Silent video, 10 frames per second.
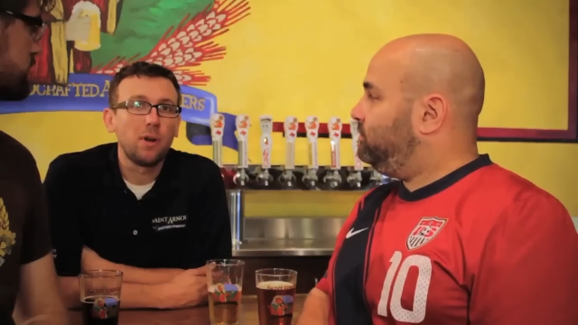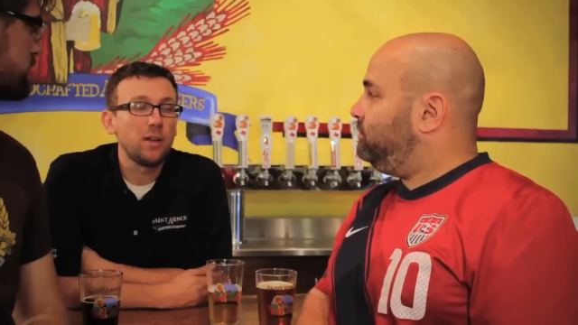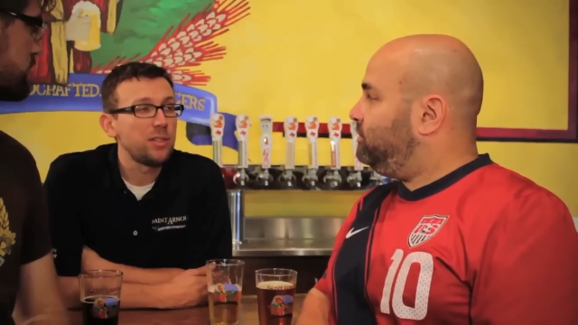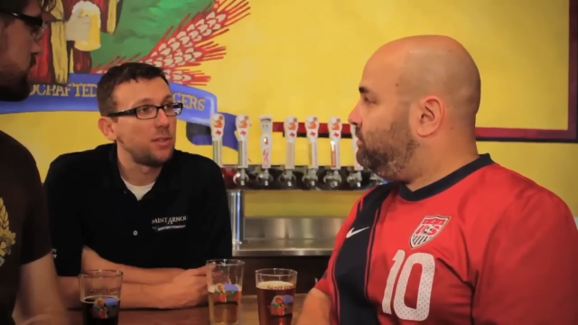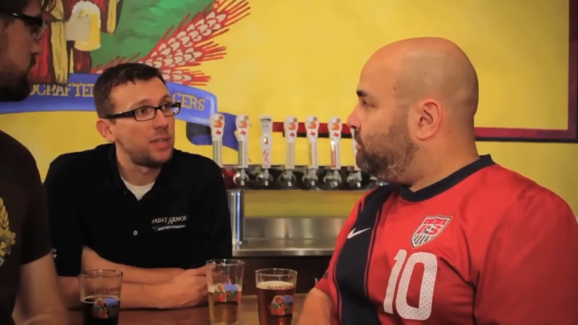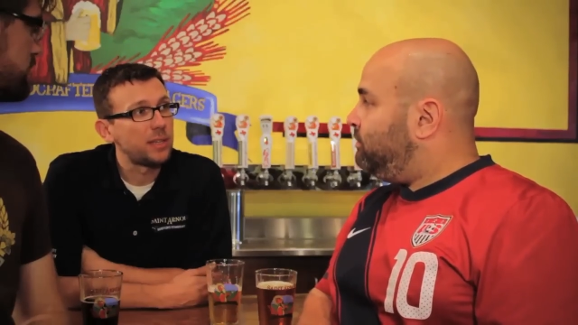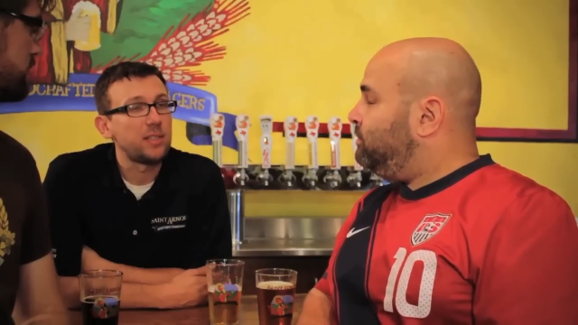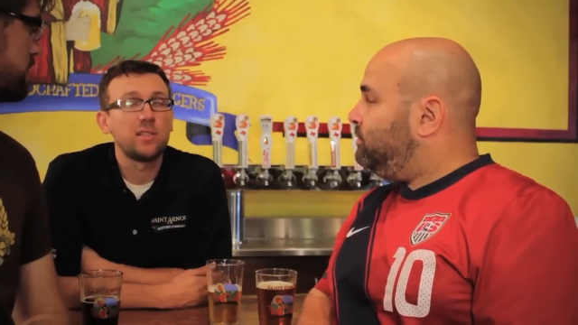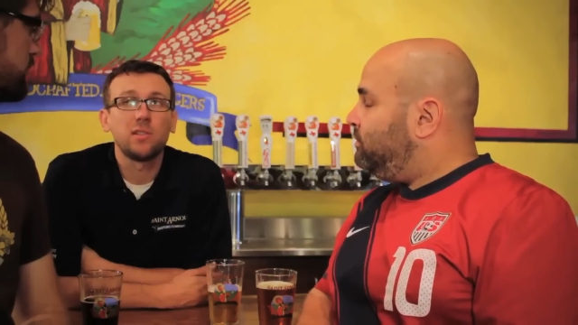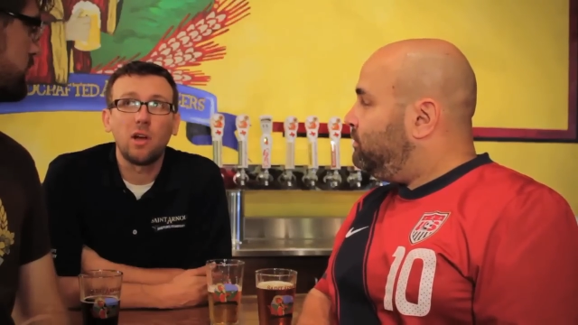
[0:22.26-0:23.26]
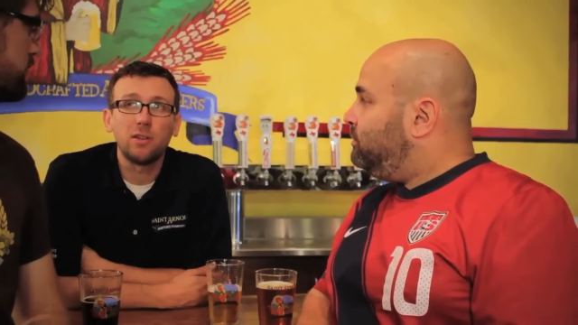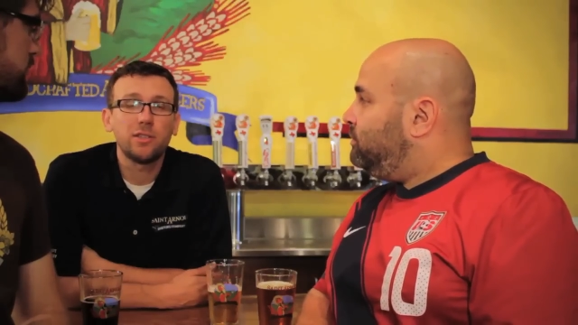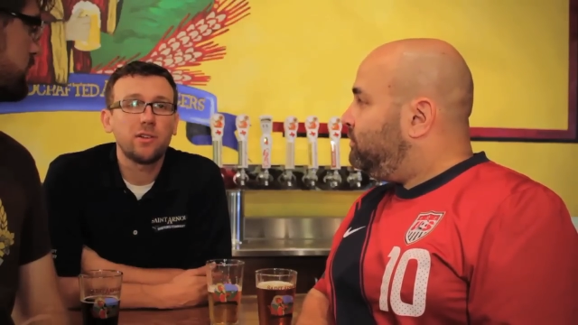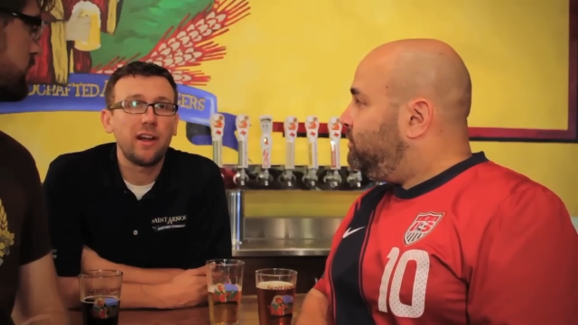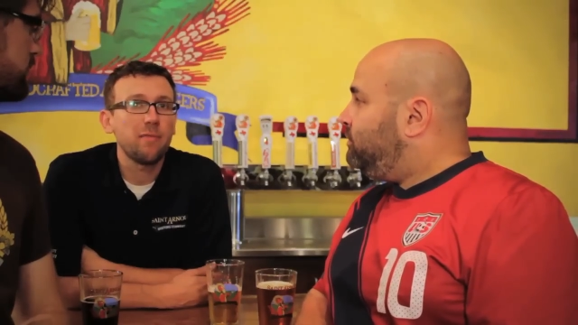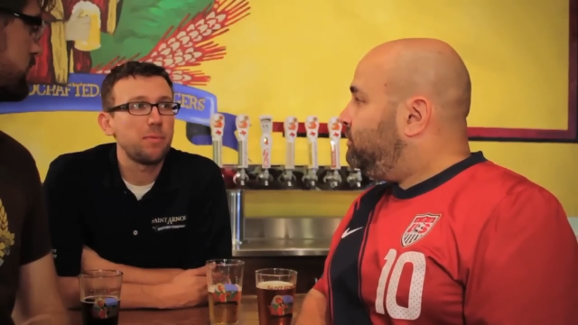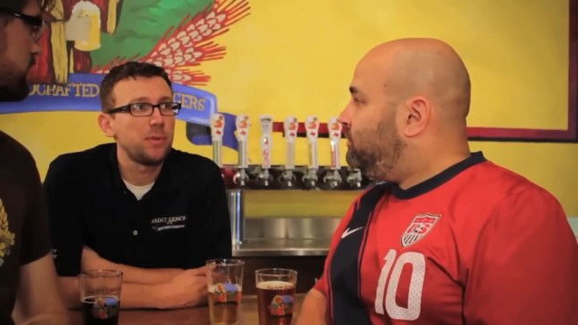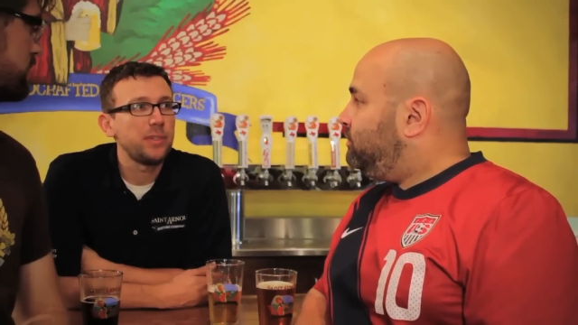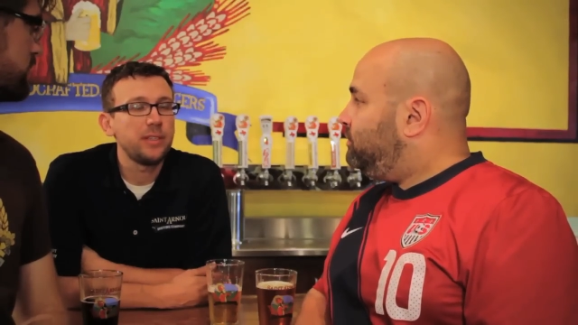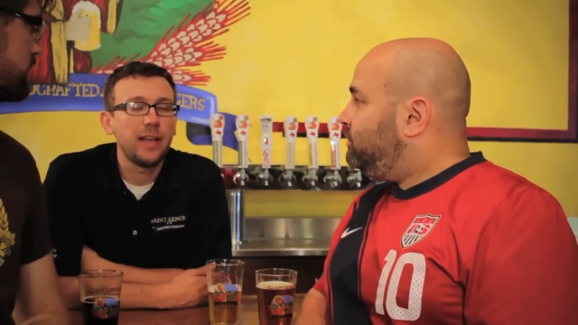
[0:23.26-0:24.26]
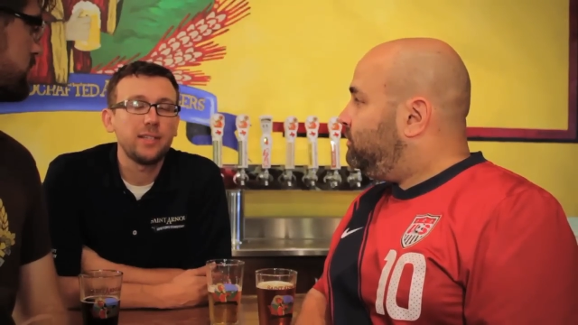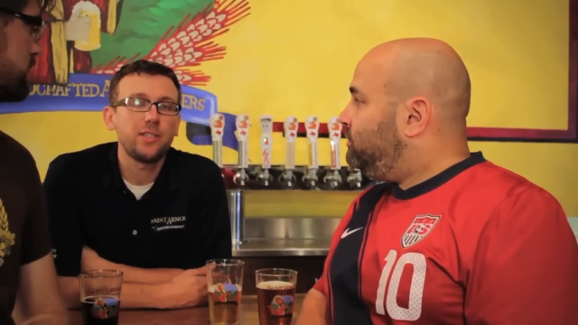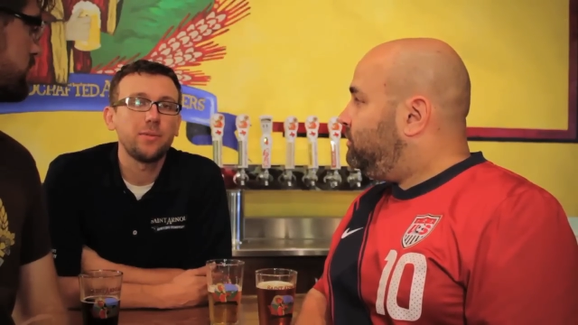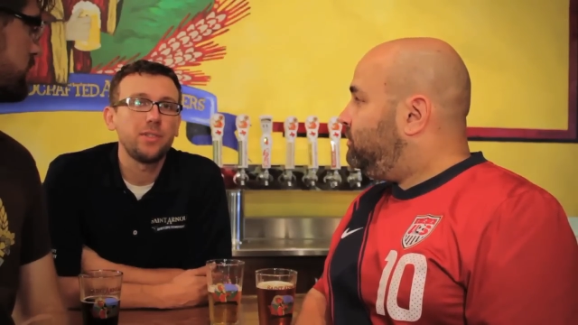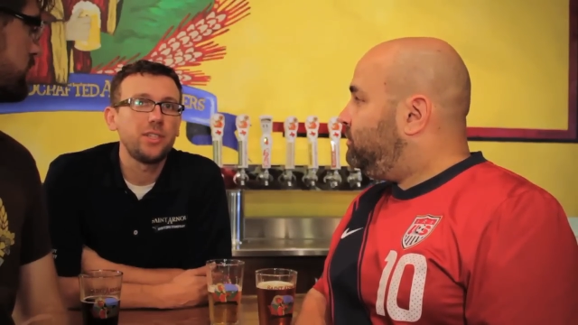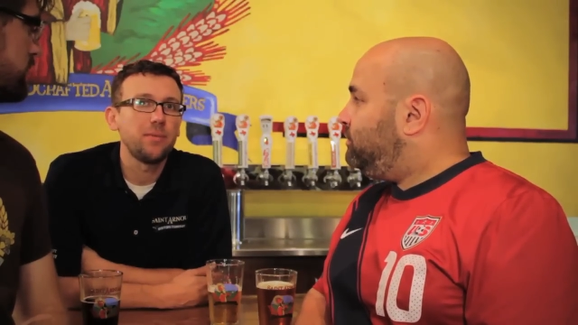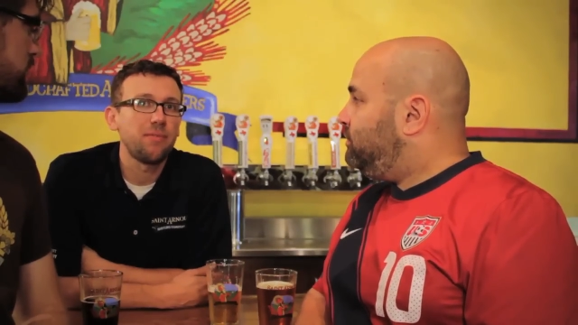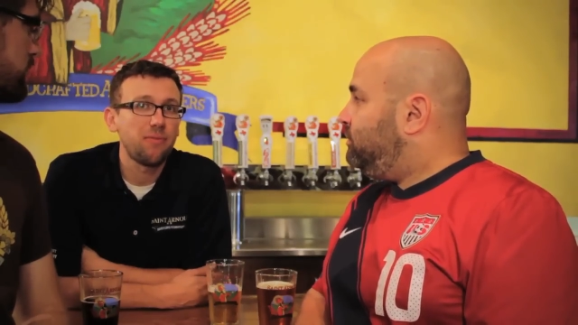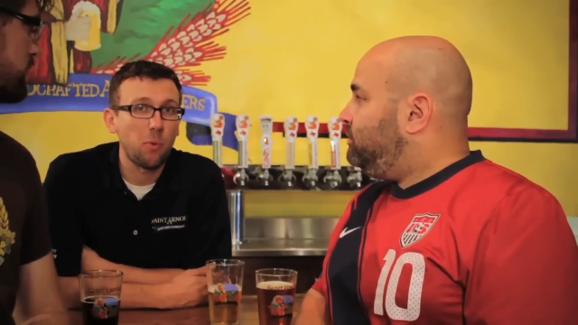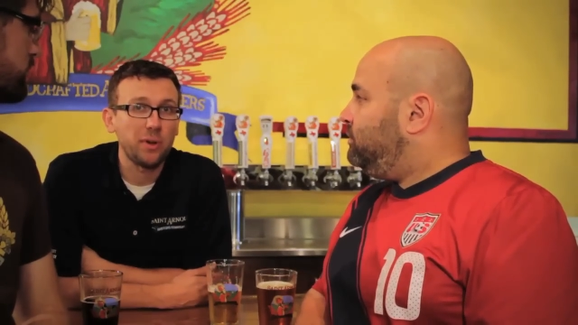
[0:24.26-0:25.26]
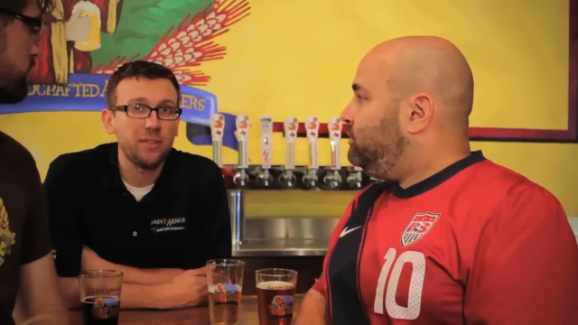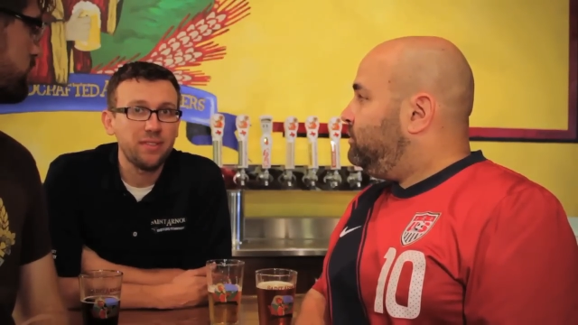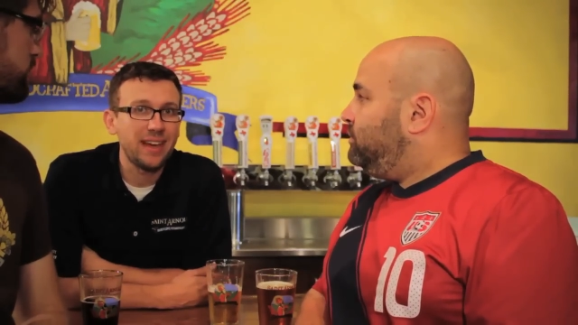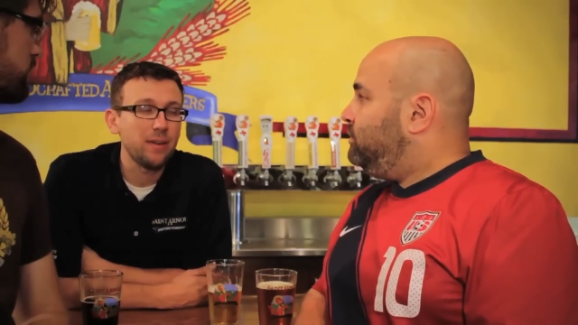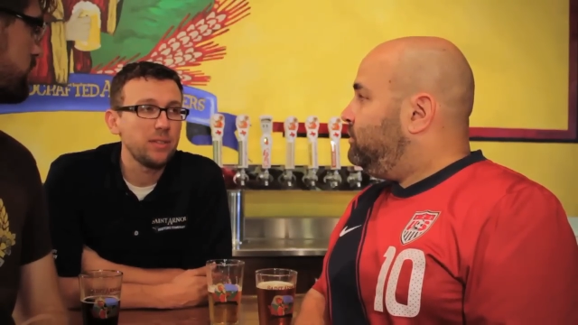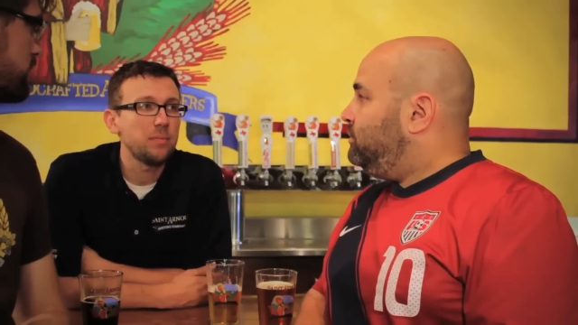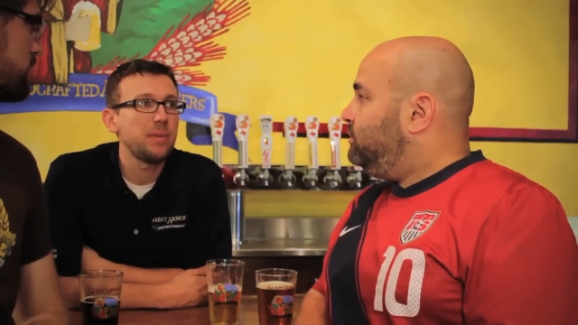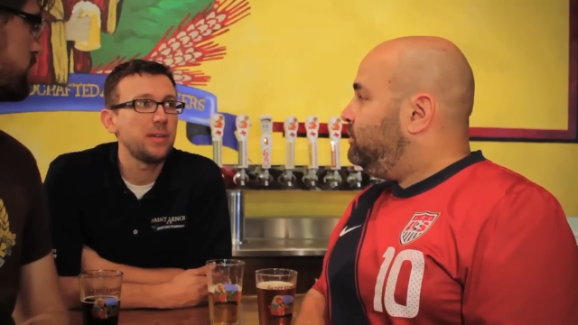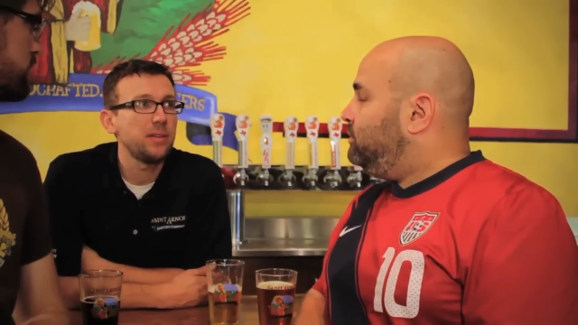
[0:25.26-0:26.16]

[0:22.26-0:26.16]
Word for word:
Speaker 1: We're also Texas' largest craft brewery. Last year we shipped 40,000